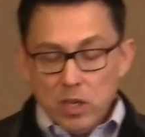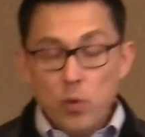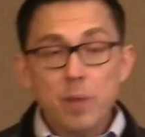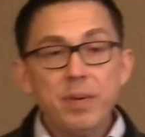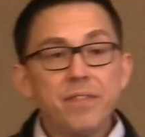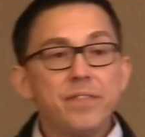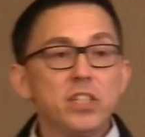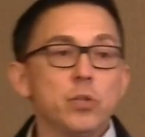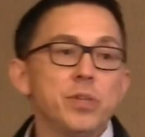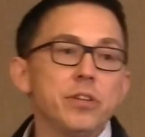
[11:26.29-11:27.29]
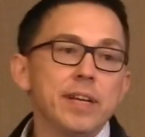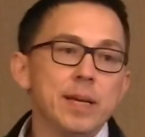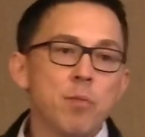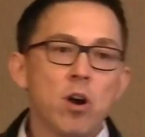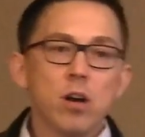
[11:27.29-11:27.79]
You want to be efficient with your
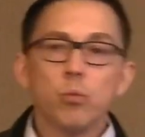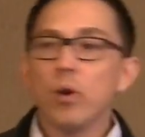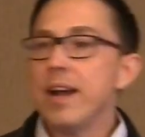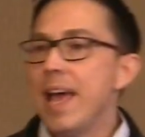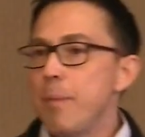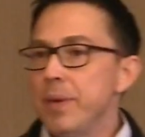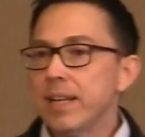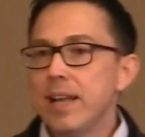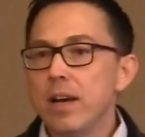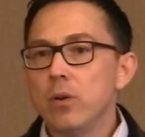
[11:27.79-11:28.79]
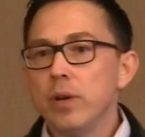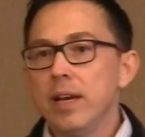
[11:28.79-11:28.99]
EMR. We're on Epic now,